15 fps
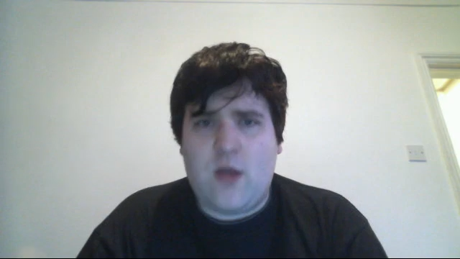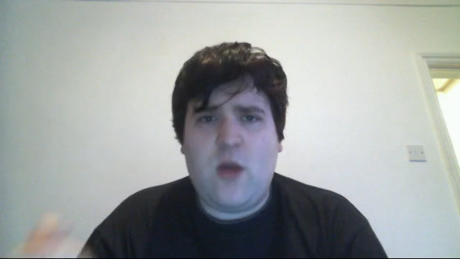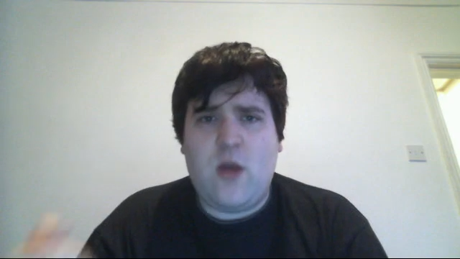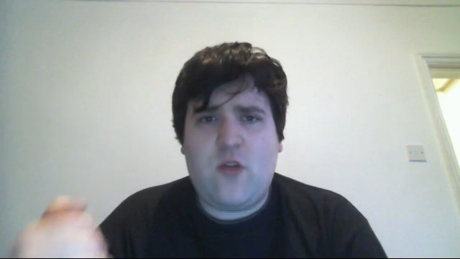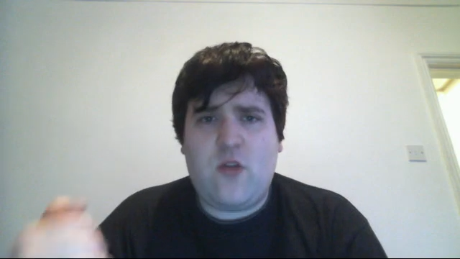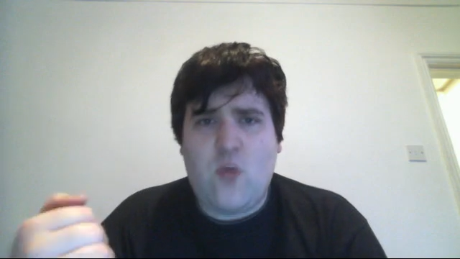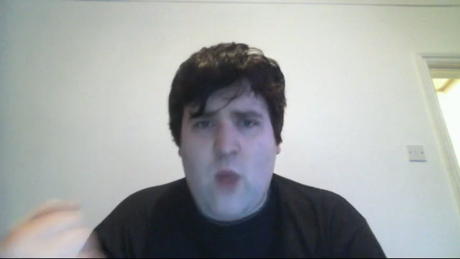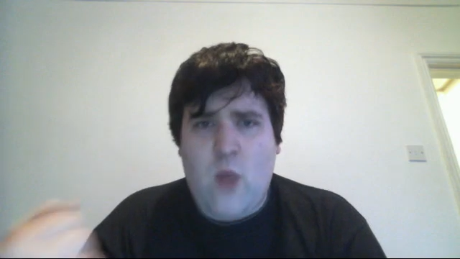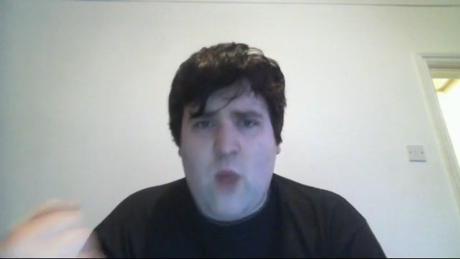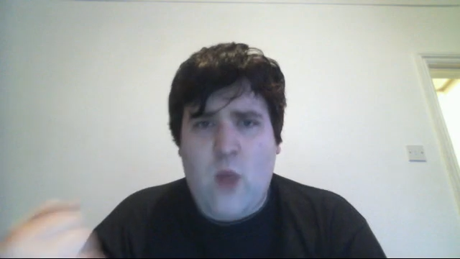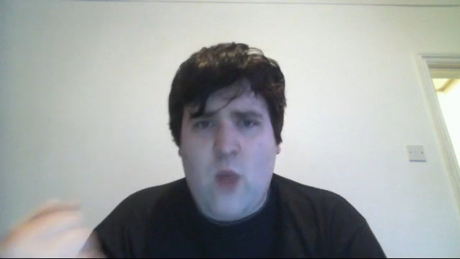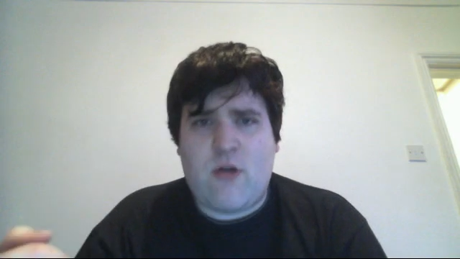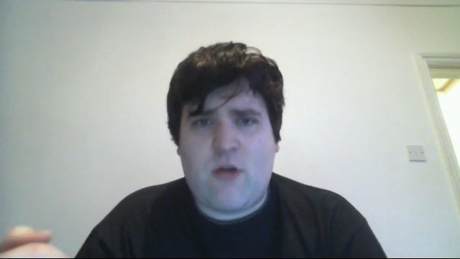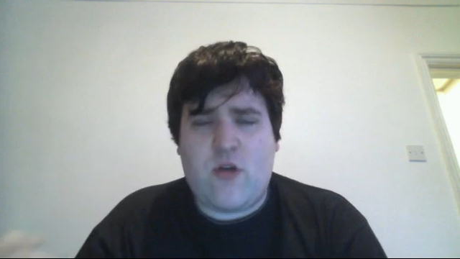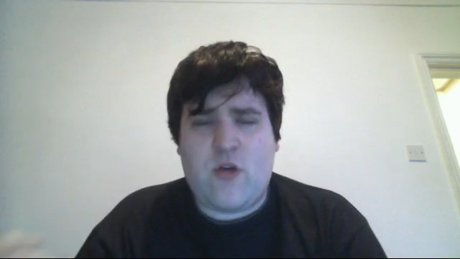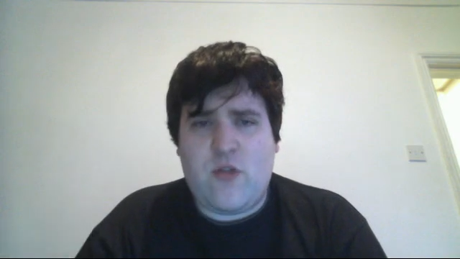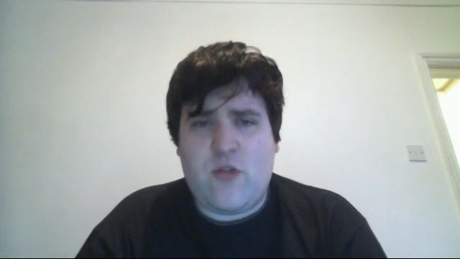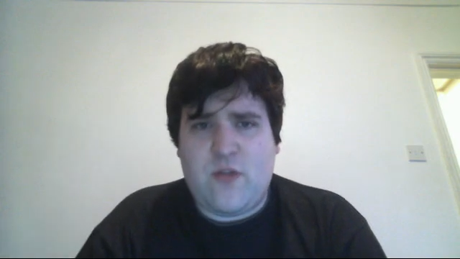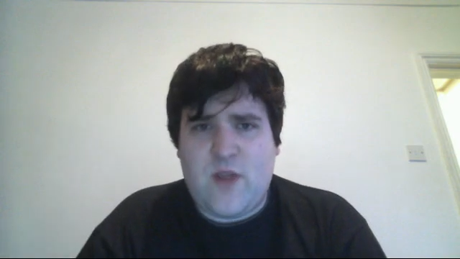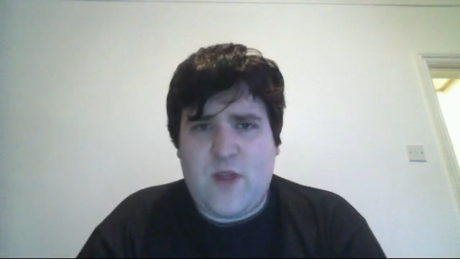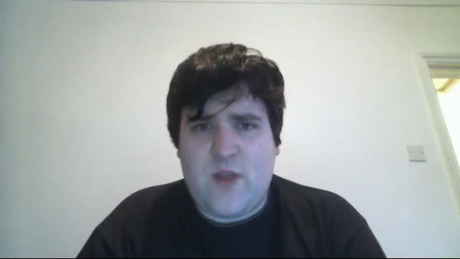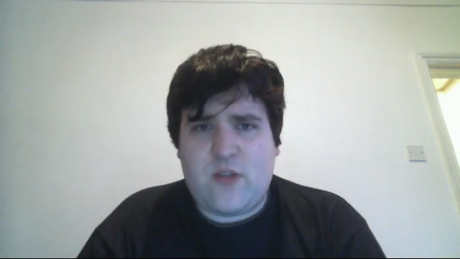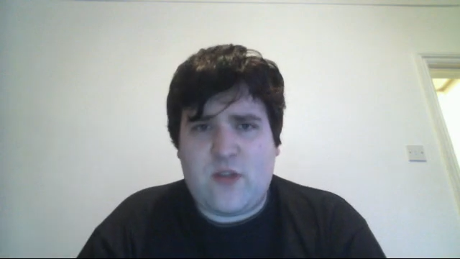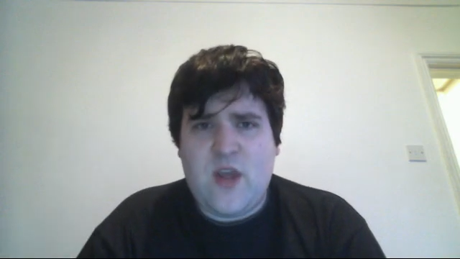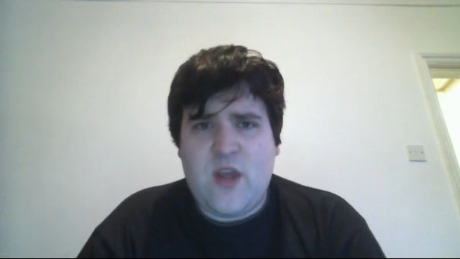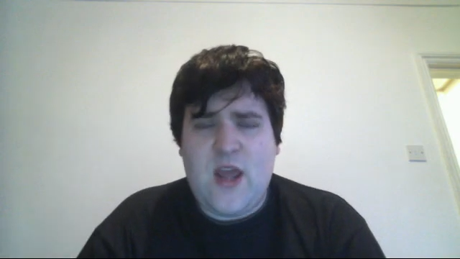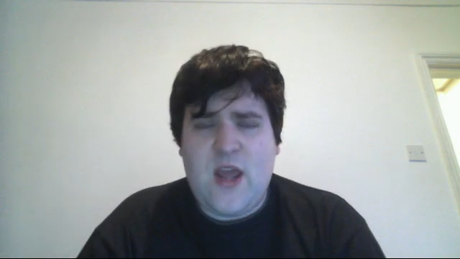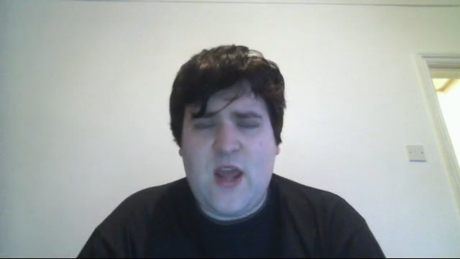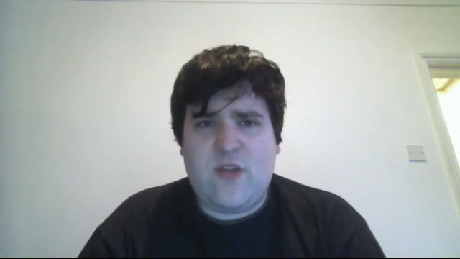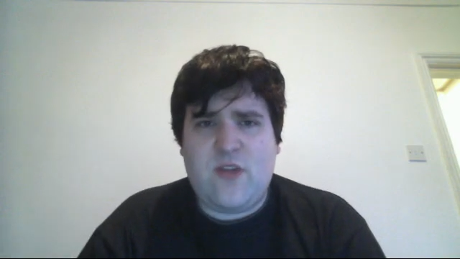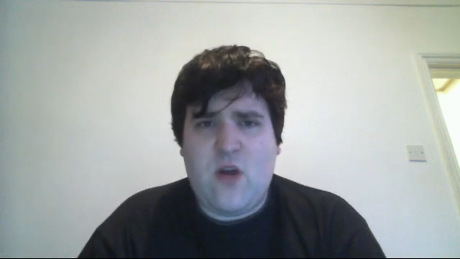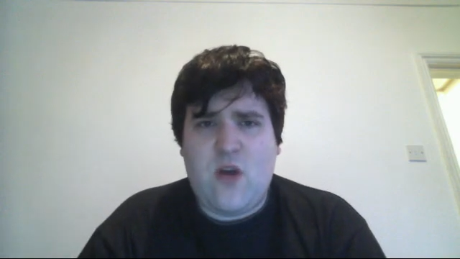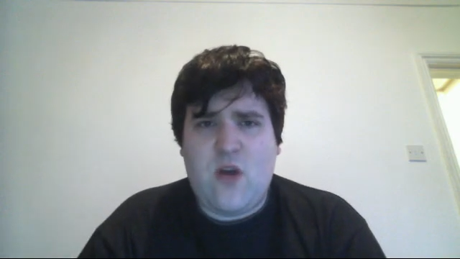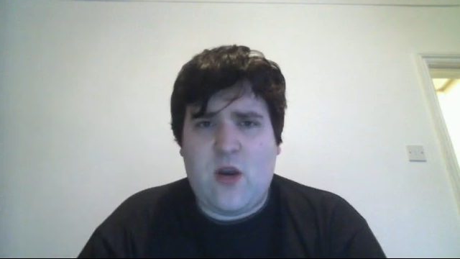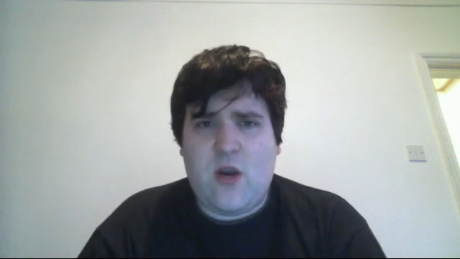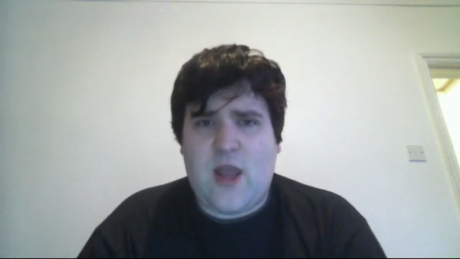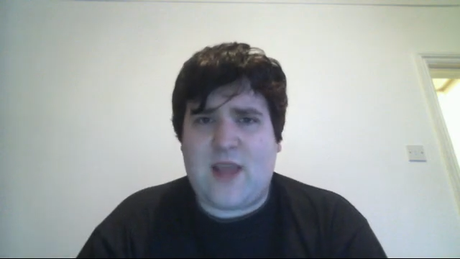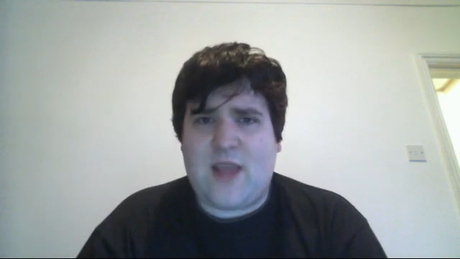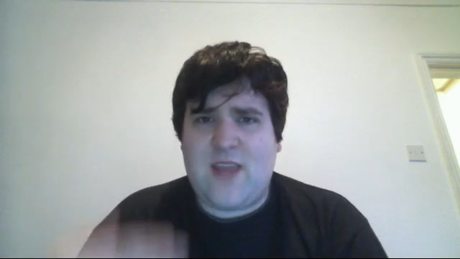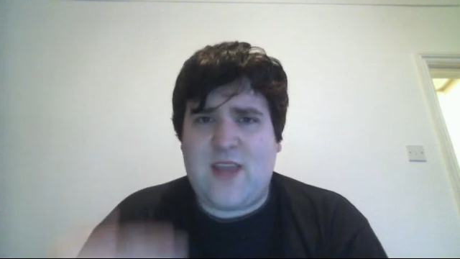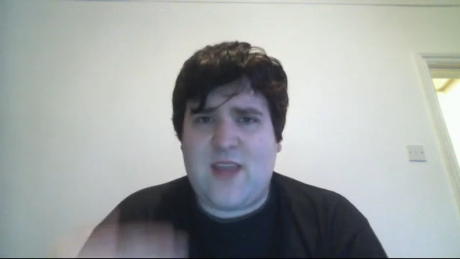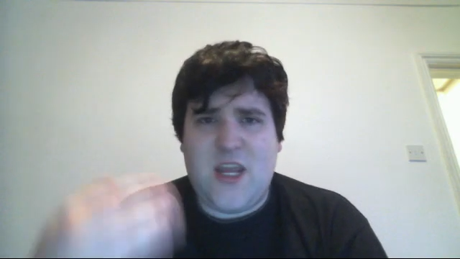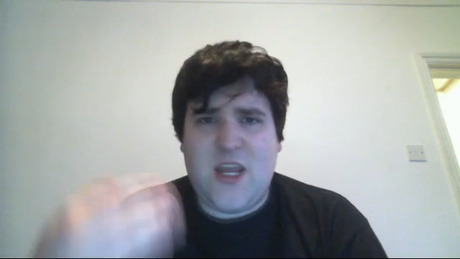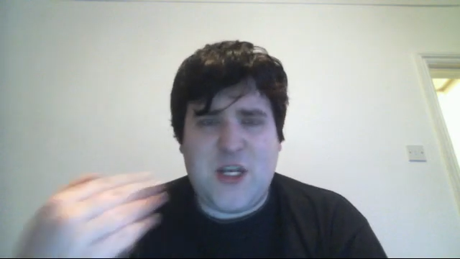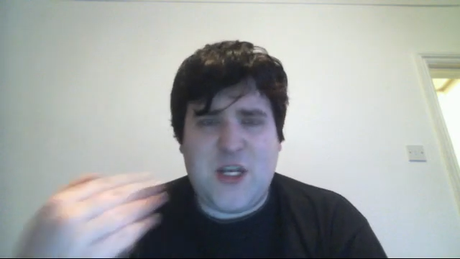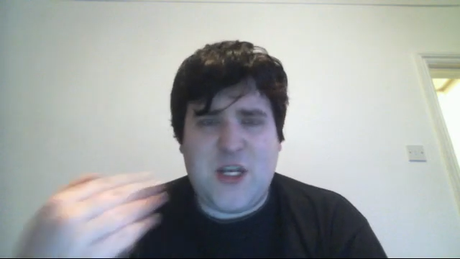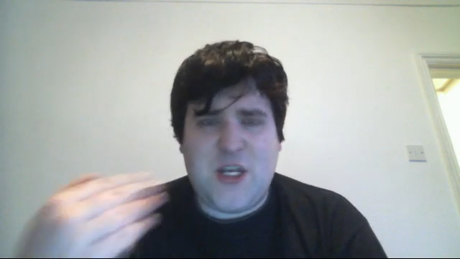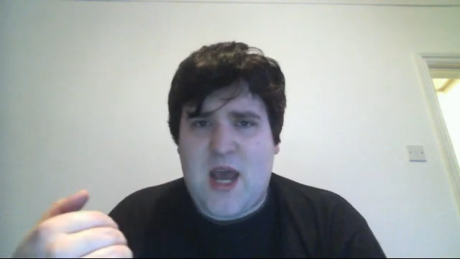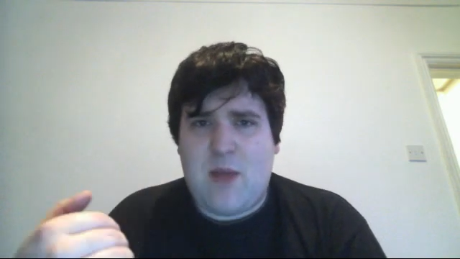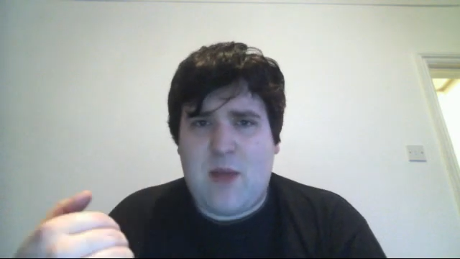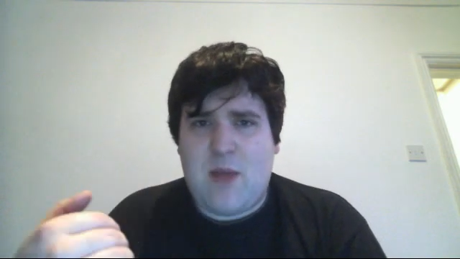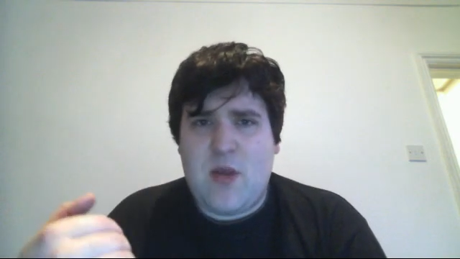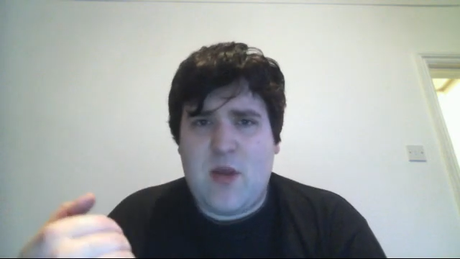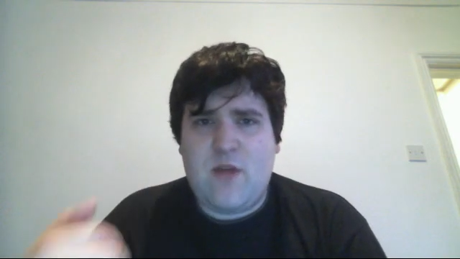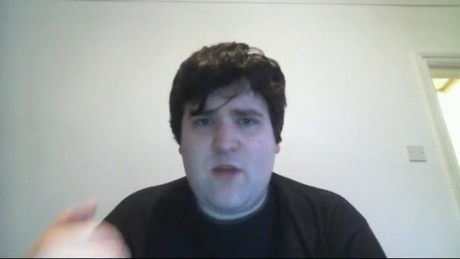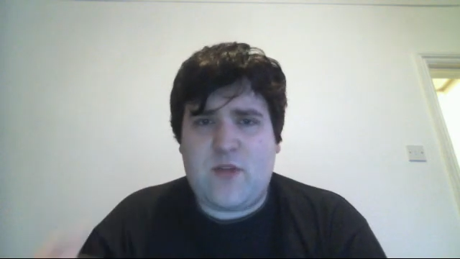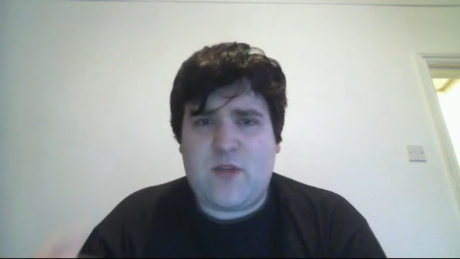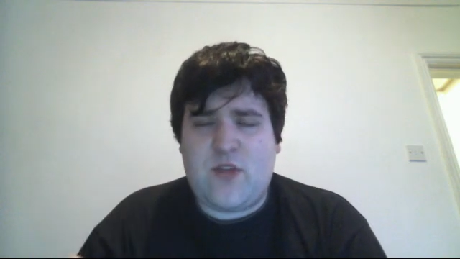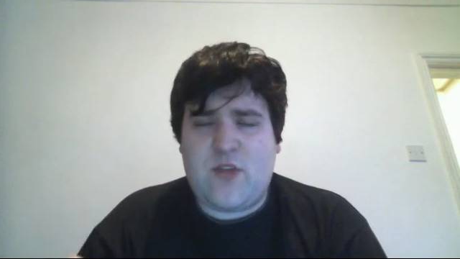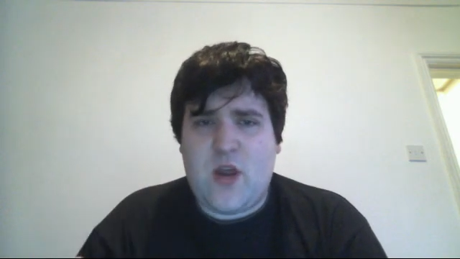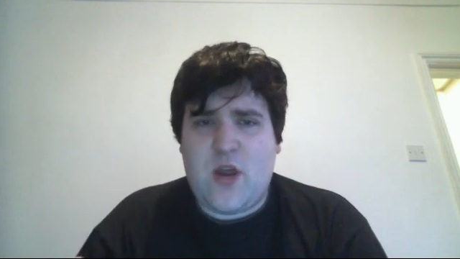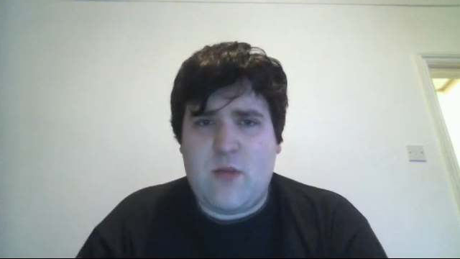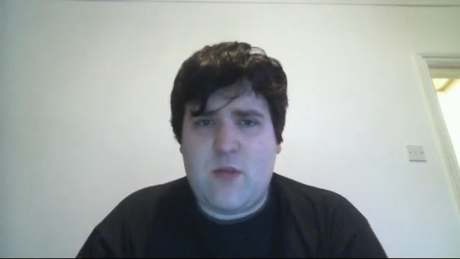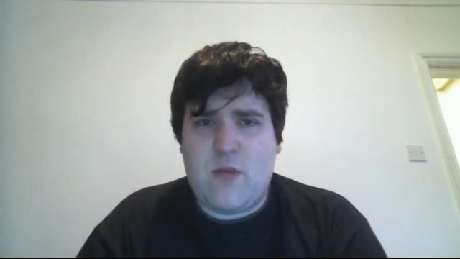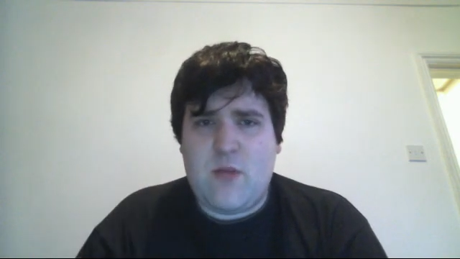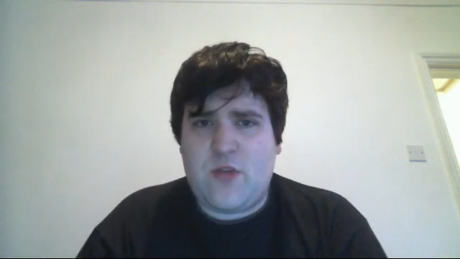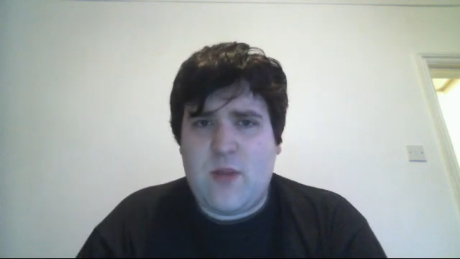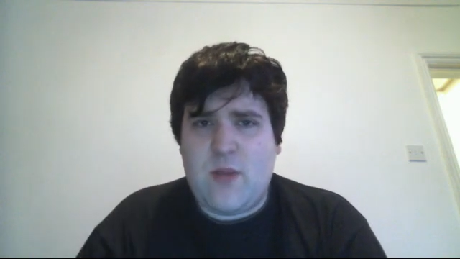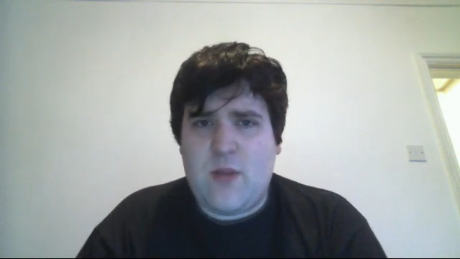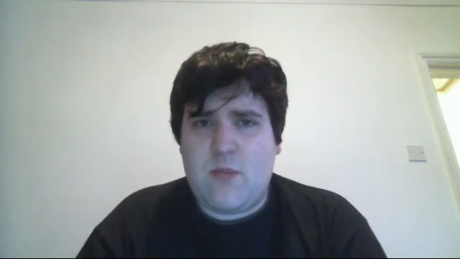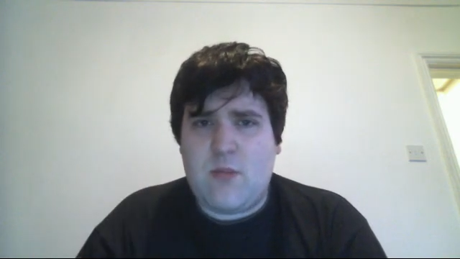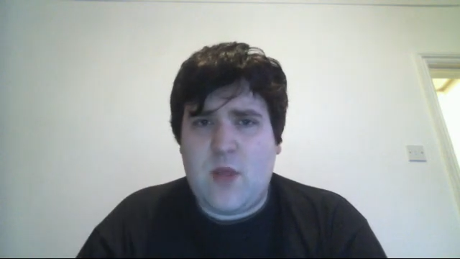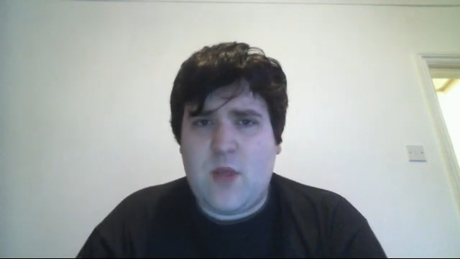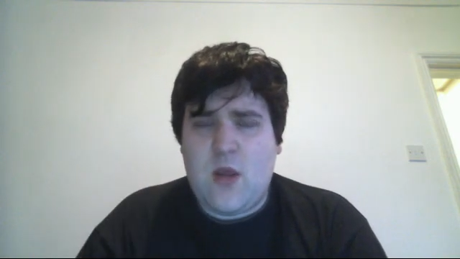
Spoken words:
to wear a crucifix. It is not like the hijab for certain Muslim